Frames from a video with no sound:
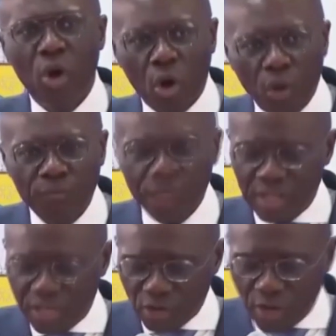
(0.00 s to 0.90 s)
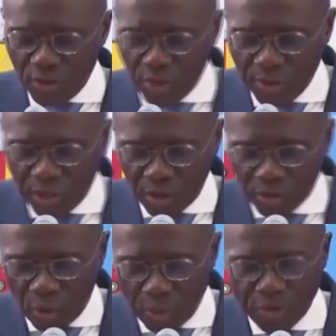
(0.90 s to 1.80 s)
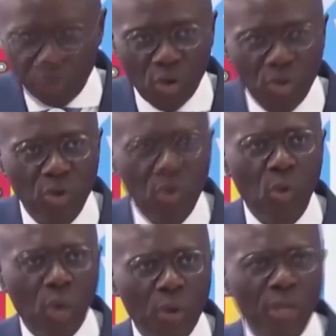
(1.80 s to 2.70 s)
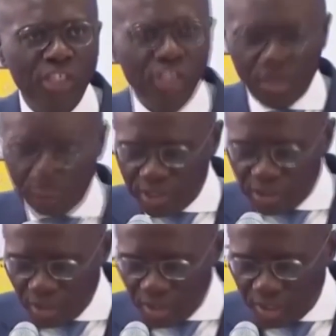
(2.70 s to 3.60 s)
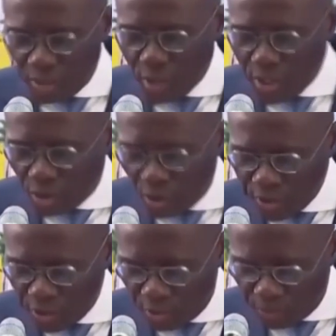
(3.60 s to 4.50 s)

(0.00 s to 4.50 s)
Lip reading: of the Nigerian Railway Corporation, where we're sharing the rail corridor.